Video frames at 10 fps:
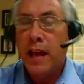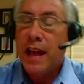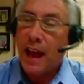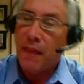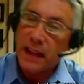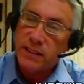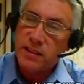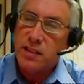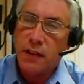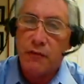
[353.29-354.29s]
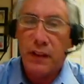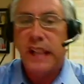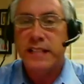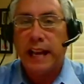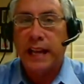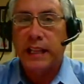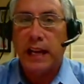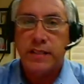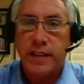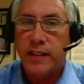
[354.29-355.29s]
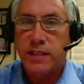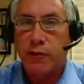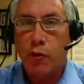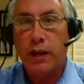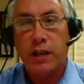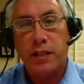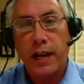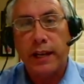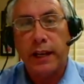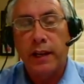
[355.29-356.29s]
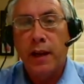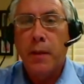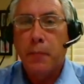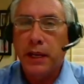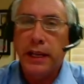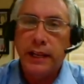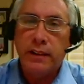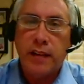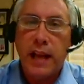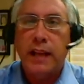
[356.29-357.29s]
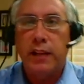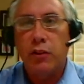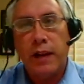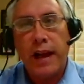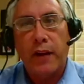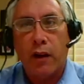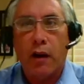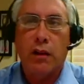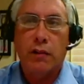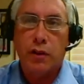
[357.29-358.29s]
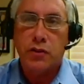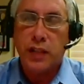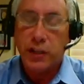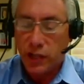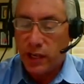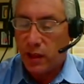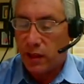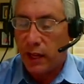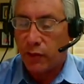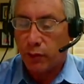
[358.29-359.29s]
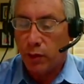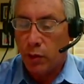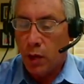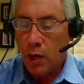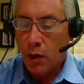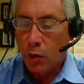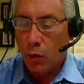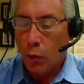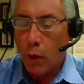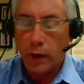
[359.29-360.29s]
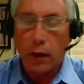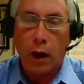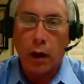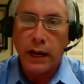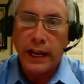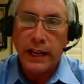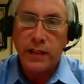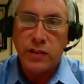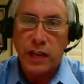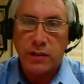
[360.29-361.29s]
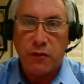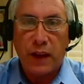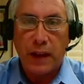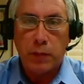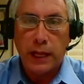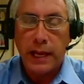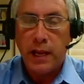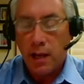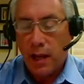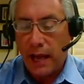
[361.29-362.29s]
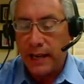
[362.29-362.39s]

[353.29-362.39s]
and that's the stuff that gets the headlines and gets everyone excited. Right. You need to take into account all of those things. You need to think through what are our needs as a family and